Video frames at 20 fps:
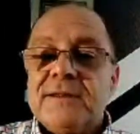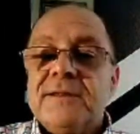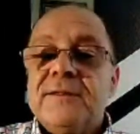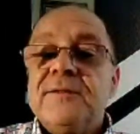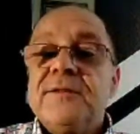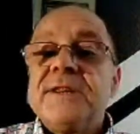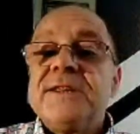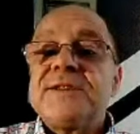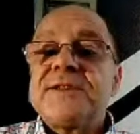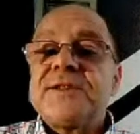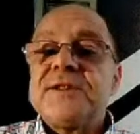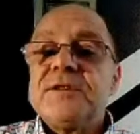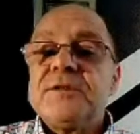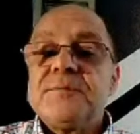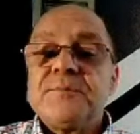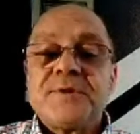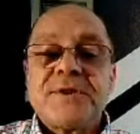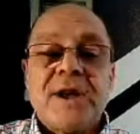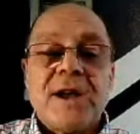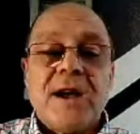These
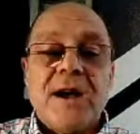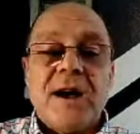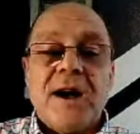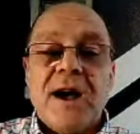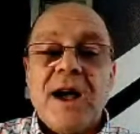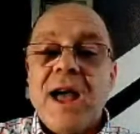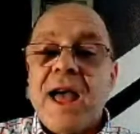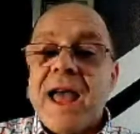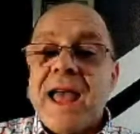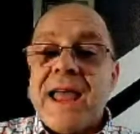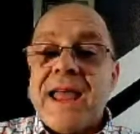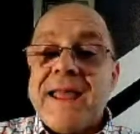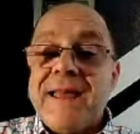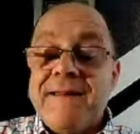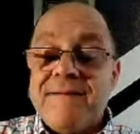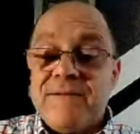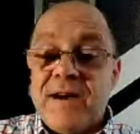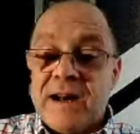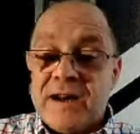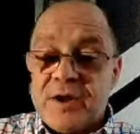terms are
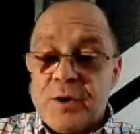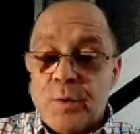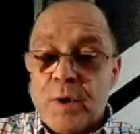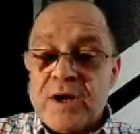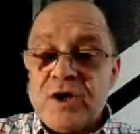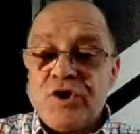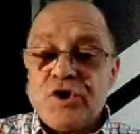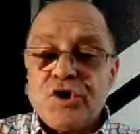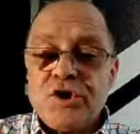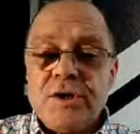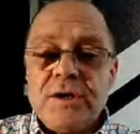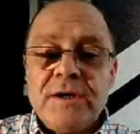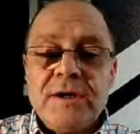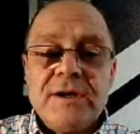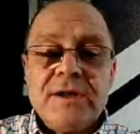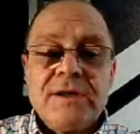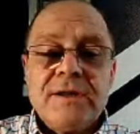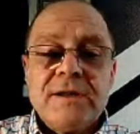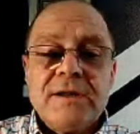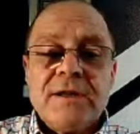evaluation,
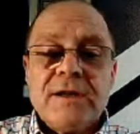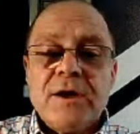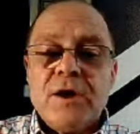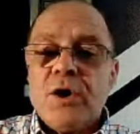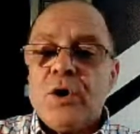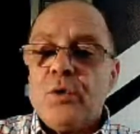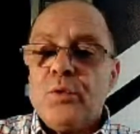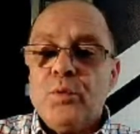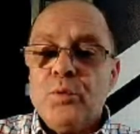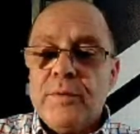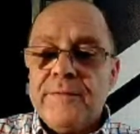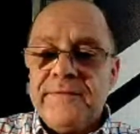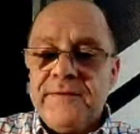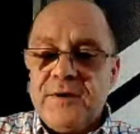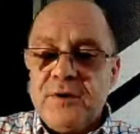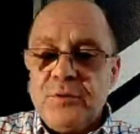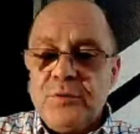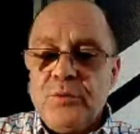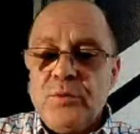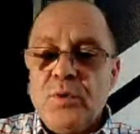
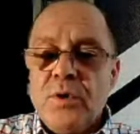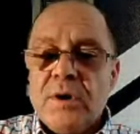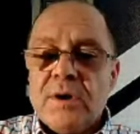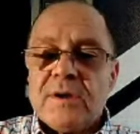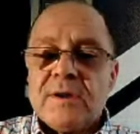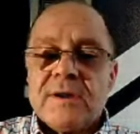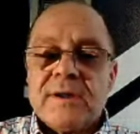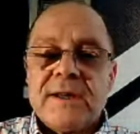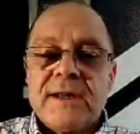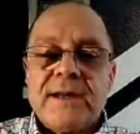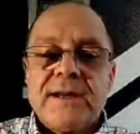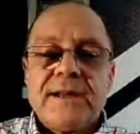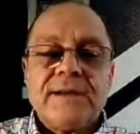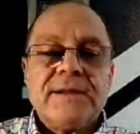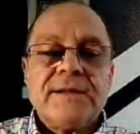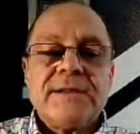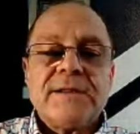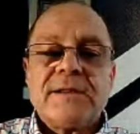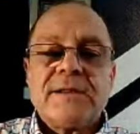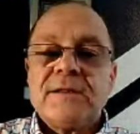review, and